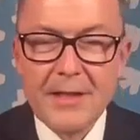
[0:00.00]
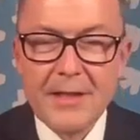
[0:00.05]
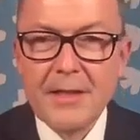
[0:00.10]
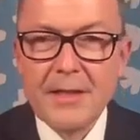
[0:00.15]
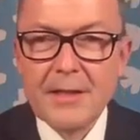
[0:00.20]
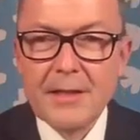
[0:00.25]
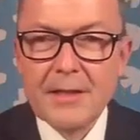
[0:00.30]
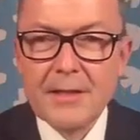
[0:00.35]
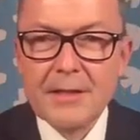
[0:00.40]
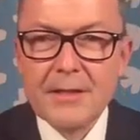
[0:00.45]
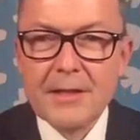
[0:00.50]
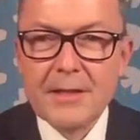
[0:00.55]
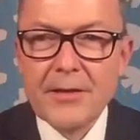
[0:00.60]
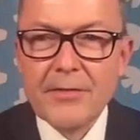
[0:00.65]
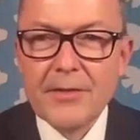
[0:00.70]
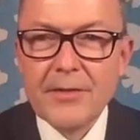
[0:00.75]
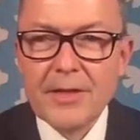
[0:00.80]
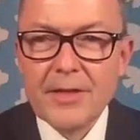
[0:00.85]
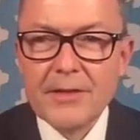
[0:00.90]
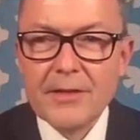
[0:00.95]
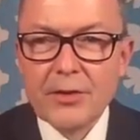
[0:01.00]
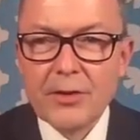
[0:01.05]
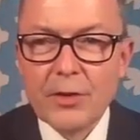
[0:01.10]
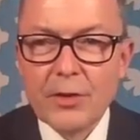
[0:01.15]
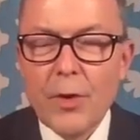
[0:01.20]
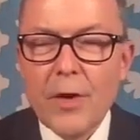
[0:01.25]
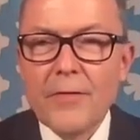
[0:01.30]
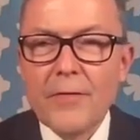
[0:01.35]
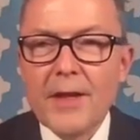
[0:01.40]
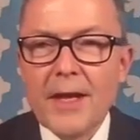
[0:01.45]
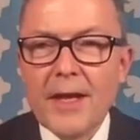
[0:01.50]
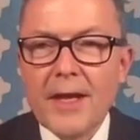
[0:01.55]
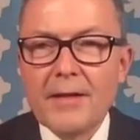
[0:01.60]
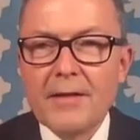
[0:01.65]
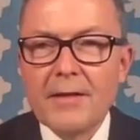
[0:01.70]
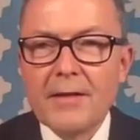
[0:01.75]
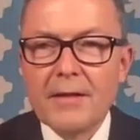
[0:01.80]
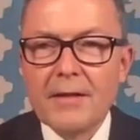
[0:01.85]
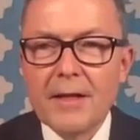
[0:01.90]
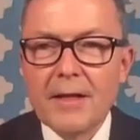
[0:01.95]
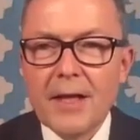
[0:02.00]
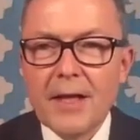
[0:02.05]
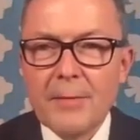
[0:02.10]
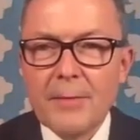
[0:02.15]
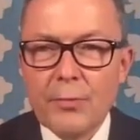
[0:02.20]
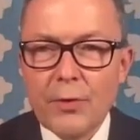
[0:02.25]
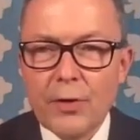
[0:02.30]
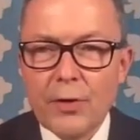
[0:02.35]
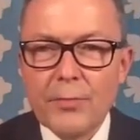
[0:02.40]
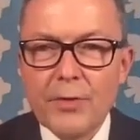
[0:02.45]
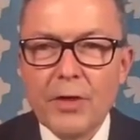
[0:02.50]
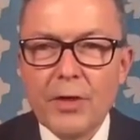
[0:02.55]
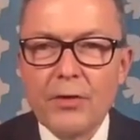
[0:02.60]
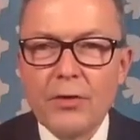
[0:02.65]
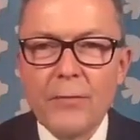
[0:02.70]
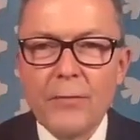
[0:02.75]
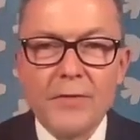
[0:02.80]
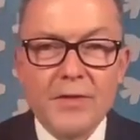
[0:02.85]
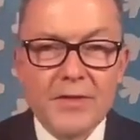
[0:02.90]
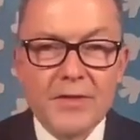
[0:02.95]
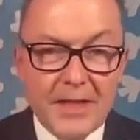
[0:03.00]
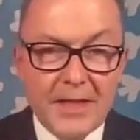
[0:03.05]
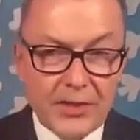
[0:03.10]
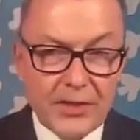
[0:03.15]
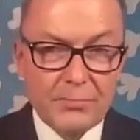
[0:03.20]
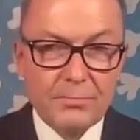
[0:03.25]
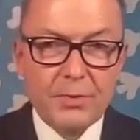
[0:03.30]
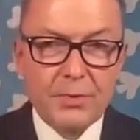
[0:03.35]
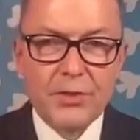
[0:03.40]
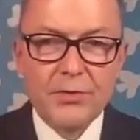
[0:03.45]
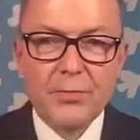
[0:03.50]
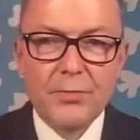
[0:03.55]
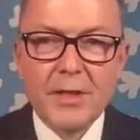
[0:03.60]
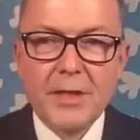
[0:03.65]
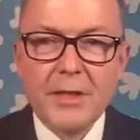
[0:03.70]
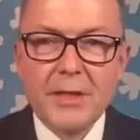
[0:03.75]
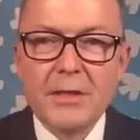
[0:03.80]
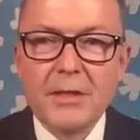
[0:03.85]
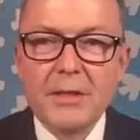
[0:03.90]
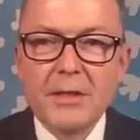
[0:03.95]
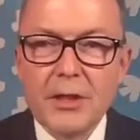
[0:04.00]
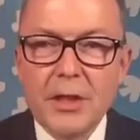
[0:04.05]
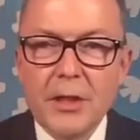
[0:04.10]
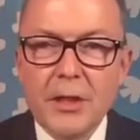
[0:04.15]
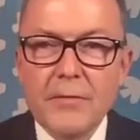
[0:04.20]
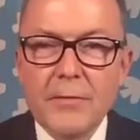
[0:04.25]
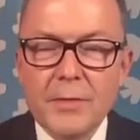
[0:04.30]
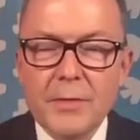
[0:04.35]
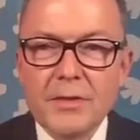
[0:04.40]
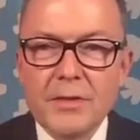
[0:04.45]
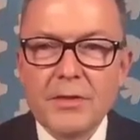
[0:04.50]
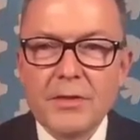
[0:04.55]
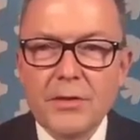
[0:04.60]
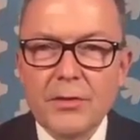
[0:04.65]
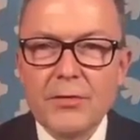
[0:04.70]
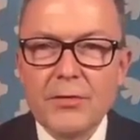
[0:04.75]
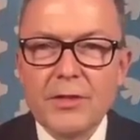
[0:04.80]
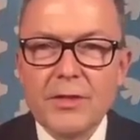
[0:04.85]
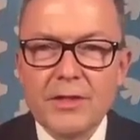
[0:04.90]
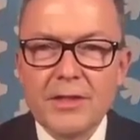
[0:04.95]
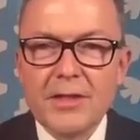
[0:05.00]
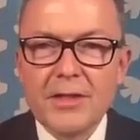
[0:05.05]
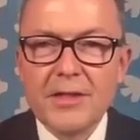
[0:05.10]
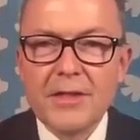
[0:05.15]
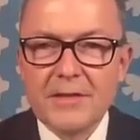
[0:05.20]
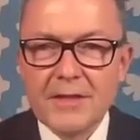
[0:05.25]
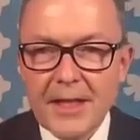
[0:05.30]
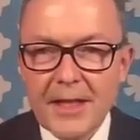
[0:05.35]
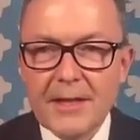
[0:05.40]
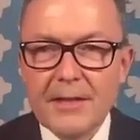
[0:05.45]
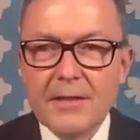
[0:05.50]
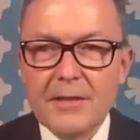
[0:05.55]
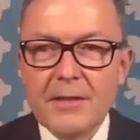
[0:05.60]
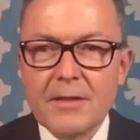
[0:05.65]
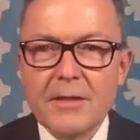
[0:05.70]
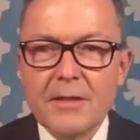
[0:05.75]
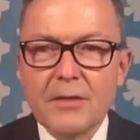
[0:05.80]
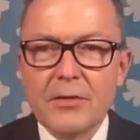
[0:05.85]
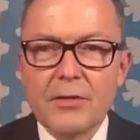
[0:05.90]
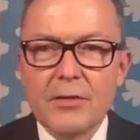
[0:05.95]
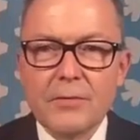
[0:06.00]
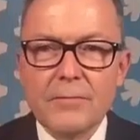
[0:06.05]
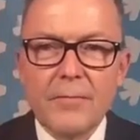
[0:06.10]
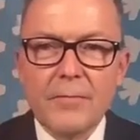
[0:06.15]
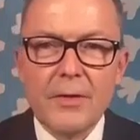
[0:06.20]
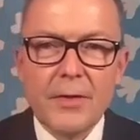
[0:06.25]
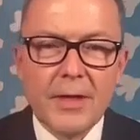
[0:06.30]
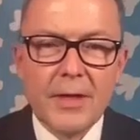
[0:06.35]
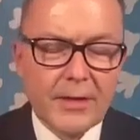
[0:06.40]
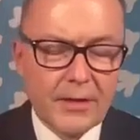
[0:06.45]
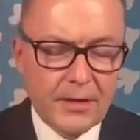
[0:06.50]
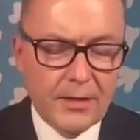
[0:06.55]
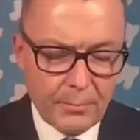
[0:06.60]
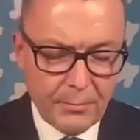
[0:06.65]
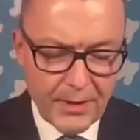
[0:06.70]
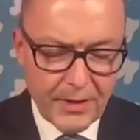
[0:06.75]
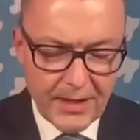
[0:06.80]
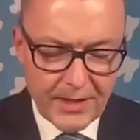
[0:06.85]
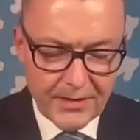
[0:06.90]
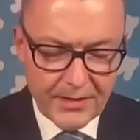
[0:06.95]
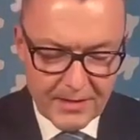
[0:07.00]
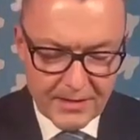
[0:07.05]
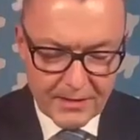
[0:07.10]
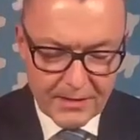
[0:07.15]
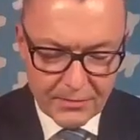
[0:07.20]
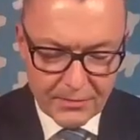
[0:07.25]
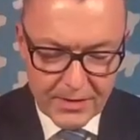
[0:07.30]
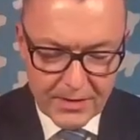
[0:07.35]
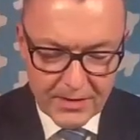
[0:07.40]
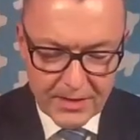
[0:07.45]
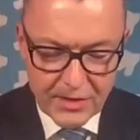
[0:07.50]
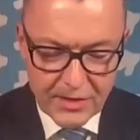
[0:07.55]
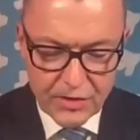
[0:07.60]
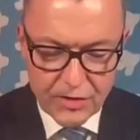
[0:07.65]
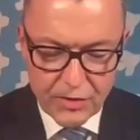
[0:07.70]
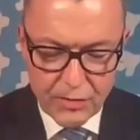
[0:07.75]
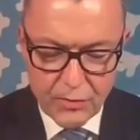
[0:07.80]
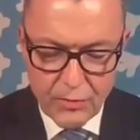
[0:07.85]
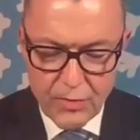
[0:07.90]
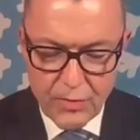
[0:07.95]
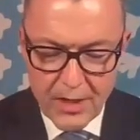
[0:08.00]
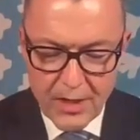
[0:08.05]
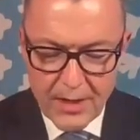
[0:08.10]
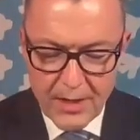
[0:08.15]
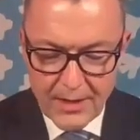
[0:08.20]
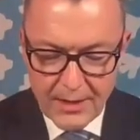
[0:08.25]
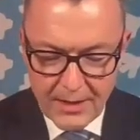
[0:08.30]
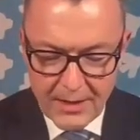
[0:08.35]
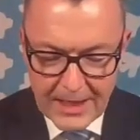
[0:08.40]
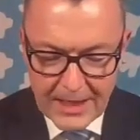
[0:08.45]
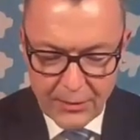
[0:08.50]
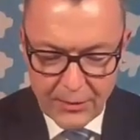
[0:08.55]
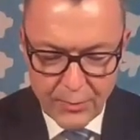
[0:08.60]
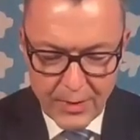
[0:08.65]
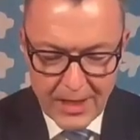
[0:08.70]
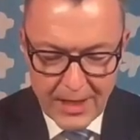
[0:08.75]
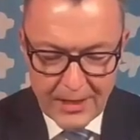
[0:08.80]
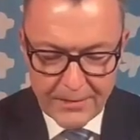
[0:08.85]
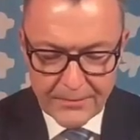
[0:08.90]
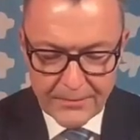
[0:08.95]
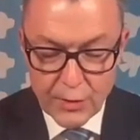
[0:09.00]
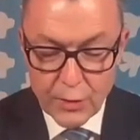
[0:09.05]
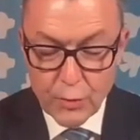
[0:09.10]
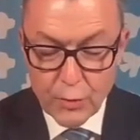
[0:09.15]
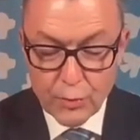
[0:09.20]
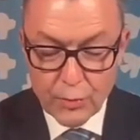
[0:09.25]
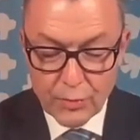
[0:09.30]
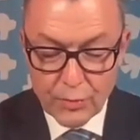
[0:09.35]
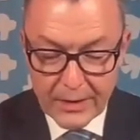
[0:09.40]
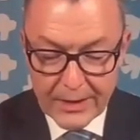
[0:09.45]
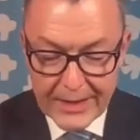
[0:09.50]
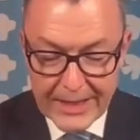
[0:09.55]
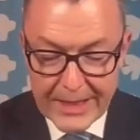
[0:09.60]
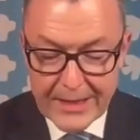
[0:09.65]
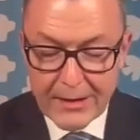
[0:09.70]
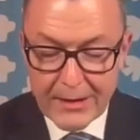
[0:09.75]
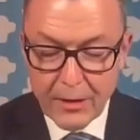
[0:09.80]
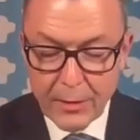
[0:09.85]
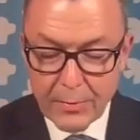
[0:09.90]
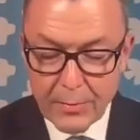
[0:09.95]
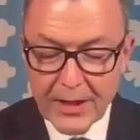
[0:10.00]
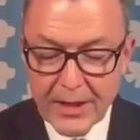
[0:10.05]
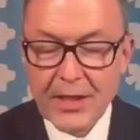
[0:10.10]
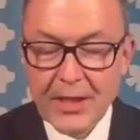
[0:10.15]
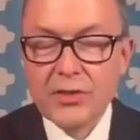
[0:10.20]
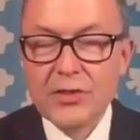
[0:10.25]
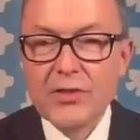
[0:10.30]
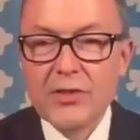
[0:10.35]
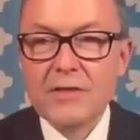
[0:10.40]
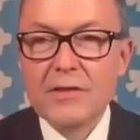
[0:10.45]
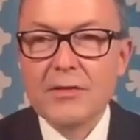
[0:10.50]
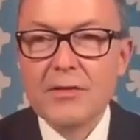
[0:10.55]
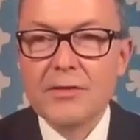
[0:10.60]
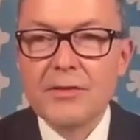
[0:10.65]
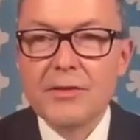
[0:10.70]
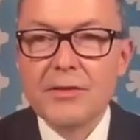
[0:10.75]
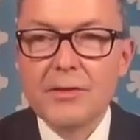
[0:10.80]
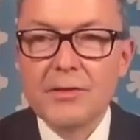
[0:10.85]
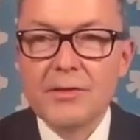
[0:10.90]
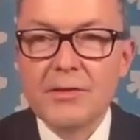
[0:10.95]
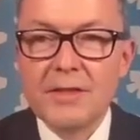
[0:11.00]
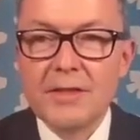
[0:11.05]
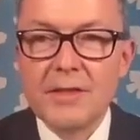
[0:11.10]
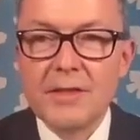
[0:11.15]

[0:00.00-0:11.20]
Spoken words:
There is, on the one hand, a permanent conversation between government authorities and the enterprises on this issue, and we have new legal obligations also since